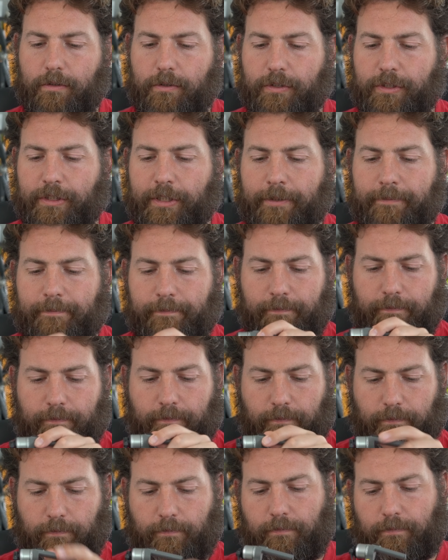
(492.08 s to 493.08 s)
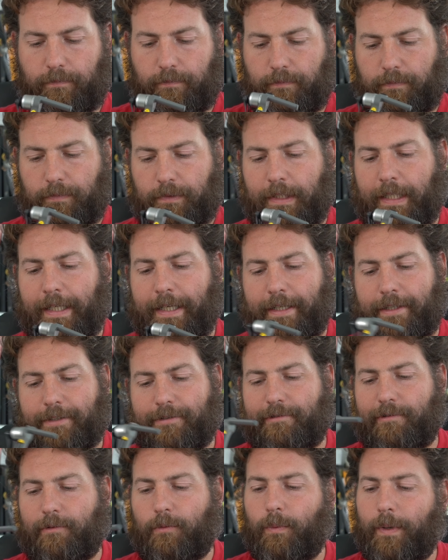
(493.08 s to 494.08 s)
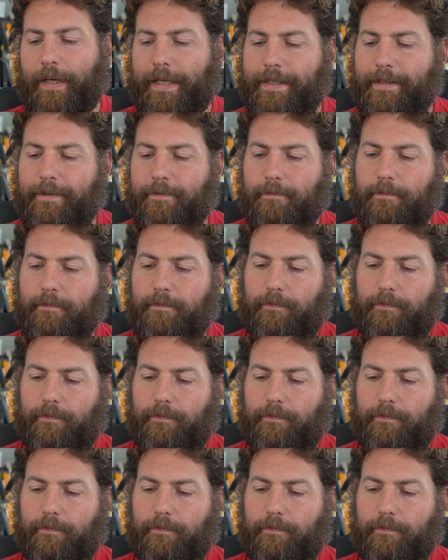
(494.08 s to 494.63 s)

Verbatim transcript: So that extra weight